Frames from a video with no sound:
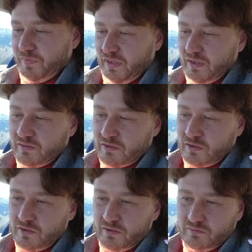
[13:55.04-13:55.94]
The
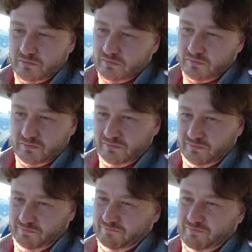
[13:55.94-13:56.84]
other
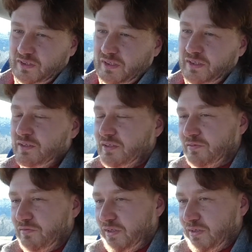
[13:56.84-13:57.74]

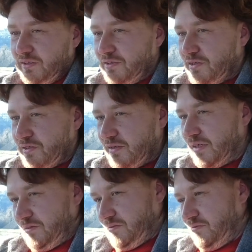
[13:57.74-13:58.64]
inconvenience
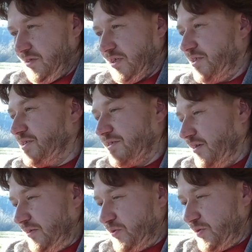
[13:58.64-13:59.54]
and nice
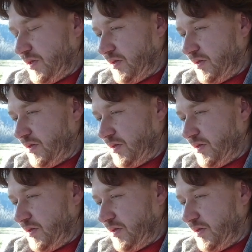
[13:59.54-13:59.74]
thing to